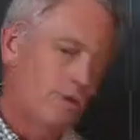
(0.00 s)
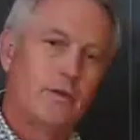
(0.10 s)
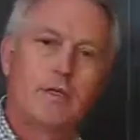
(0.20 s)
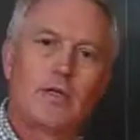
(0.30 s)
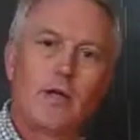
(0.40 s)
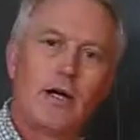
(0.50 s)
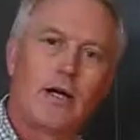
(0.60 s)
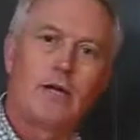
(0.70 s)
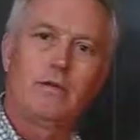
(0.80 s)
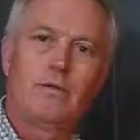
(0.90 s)
So right
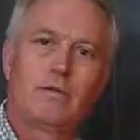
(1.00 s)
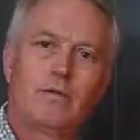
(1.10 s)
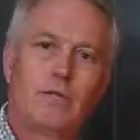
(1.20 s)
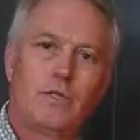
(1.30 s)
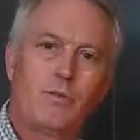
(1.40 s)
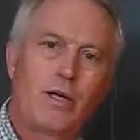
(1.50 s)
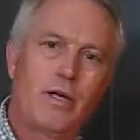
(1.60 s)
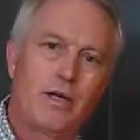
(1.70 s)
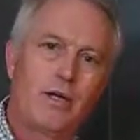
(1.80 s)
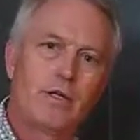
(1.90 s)
now, Spin
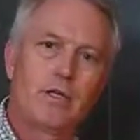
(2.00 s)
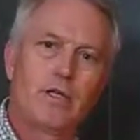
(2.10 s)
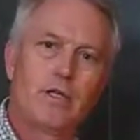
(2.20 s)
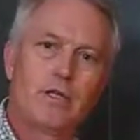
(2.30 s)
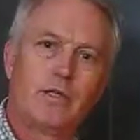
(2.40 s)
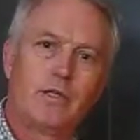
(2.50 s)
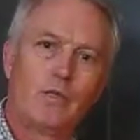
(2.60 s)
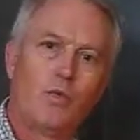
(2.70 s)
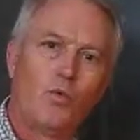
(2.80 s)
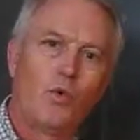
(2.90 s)
and I are just going to
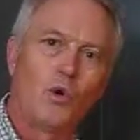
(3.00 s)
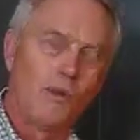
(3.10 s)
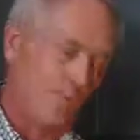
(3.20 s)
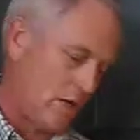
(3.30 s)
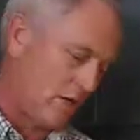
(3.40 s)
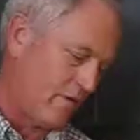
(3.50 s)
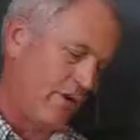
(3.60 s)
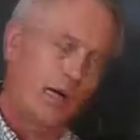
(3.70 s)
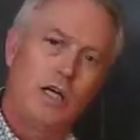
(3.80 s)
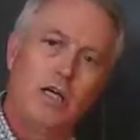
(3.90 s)
warm up by the
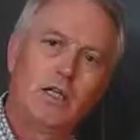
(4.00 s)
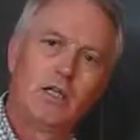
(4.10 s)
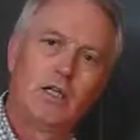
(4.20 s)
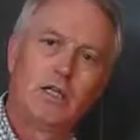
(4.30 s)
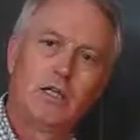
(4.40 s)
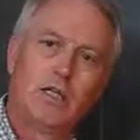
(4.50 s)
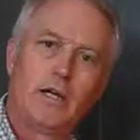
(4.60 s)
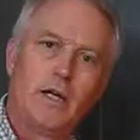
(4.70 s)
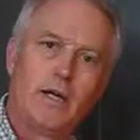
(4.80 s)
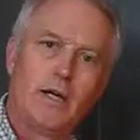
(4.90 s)
fire,
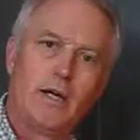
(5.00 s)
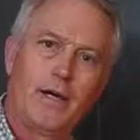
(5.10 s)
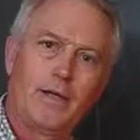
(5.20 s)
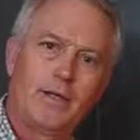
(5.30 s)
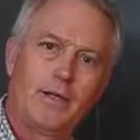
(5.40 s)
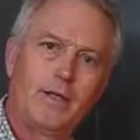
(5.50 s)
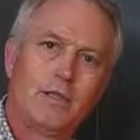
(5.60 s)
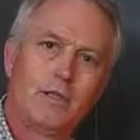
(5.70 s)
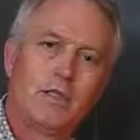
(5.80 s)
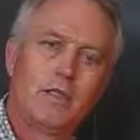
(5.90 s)
and
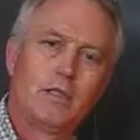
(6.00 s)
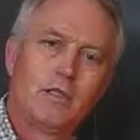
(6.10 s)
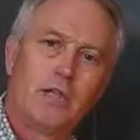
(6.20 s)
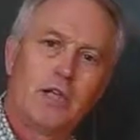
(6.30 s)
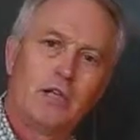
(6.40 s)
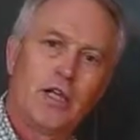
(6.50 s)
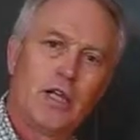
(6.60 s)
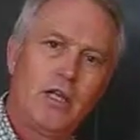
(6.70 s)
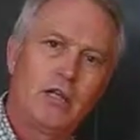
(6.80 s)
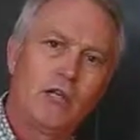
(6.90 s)
I'll take it
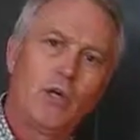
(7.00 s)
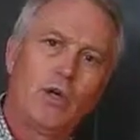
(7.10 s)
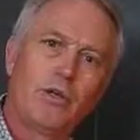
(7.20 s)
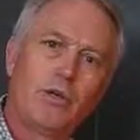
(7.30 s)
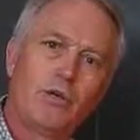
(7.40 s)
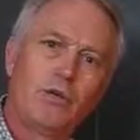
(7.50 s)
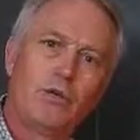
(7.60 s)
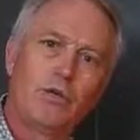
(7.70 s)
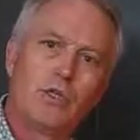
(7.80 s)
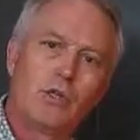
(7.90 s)
easy while
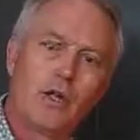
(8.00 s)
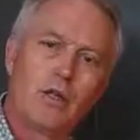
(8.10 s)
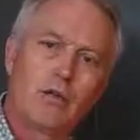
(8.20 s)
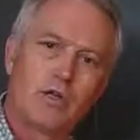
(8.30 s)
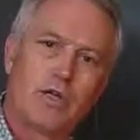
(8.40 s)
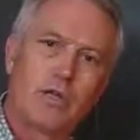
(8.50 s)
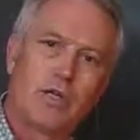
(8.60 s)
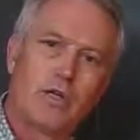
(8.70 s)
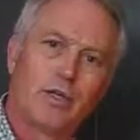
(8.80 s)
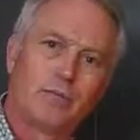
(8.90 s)
you study the rest of the
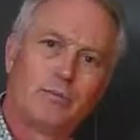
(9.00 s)
material.